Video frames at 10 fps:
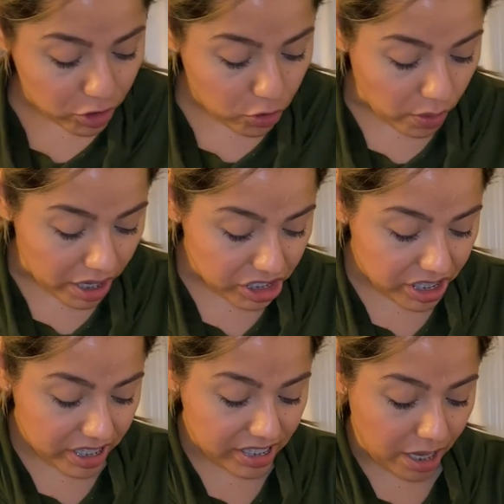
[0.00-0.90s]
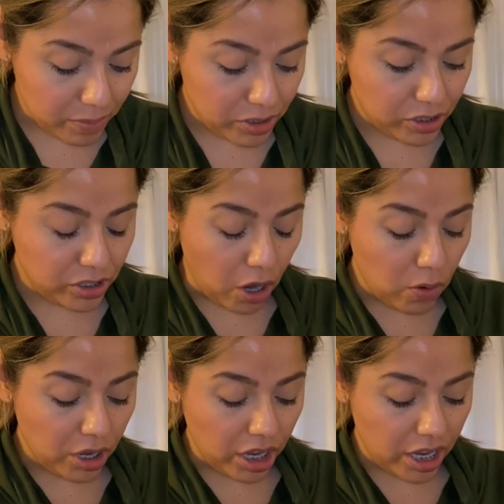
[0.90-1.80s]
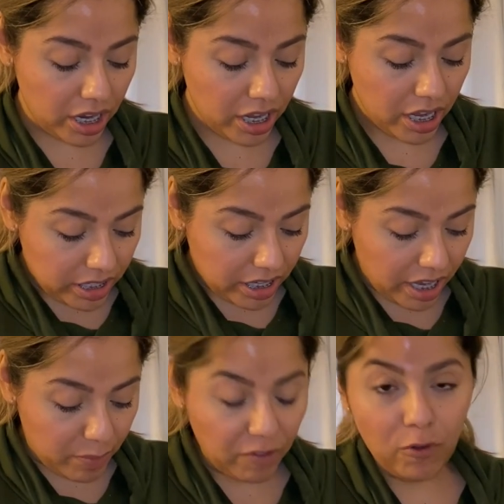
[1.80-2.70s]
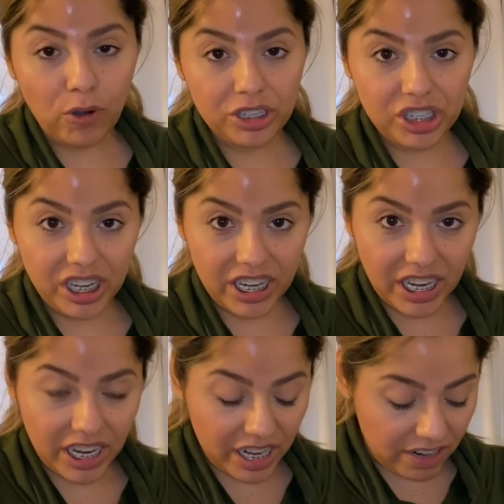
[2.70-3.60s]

crush this up so good before she can eat it.